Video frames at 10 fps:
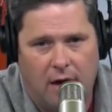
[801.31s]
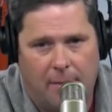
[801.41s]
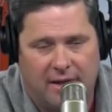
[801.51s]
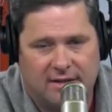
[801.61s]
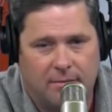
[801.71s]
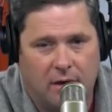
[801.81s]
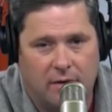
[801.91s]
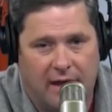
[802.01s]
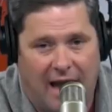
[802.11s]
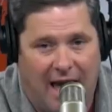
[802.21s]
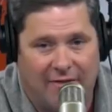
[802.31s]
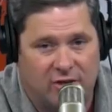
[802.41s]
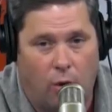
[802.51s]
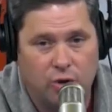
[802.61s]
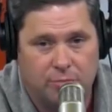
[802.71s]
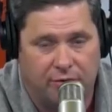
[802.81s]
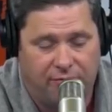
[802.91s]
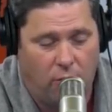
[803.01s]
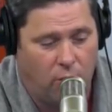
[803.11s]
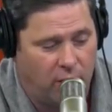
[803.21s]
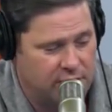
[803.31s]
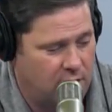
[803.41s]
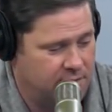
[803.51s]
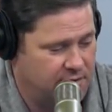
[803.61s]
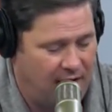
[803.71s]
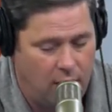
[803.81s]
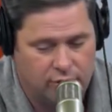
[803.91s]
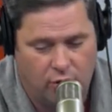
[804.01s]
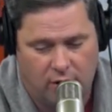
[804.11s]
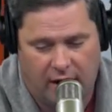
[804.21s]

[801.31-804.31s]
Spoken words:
about something that I haven't told you before in terms of how Dog